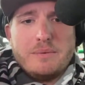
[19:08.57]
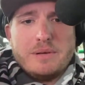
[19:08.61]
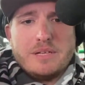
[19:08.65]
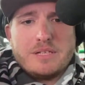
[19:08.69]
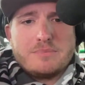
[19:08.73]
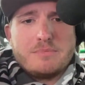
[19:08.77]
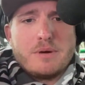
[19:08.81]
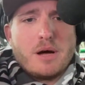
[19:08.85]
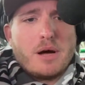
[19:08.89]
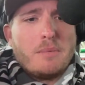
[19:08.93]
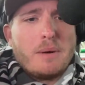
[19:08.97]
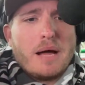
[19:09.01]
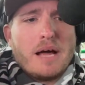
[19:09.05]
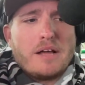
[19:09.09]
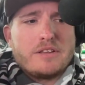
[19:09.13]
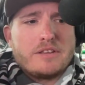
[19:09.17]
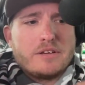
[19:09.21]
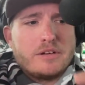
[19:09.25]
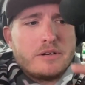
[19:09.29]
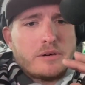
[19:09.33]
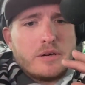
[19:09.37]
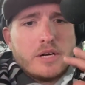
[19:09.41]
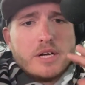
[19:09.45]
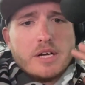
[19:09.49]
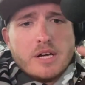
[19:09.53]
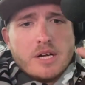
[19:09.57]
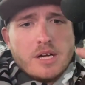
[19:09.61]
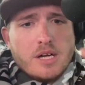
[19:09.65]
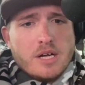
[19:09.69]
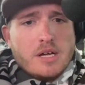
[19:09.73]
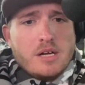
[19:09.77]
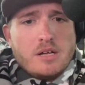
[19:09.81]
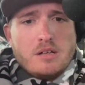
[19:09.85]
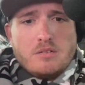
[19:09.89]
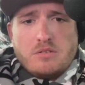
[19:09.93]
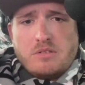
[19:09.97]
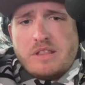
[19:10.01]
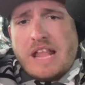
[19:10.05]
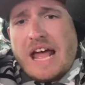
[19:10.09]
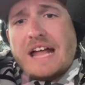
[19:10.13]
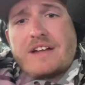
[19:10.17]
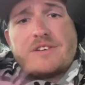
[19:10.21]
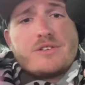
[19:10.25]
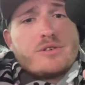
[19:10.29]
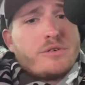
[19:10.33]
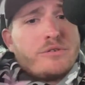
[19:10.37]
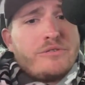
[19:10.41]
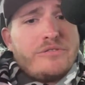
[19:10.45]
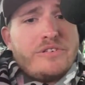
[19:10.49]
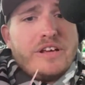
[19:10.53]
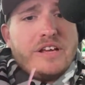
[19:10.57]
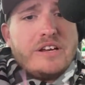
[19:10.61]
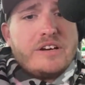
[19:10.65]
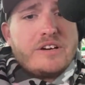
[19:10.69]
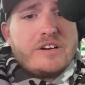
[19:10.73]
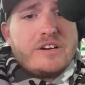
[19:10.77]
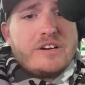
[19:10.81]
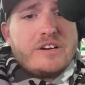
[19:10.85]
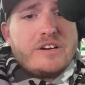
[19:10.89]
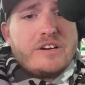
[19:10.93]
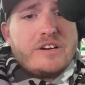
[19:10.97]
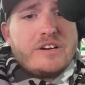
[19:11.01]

I mean, smallmouth are natural feeders.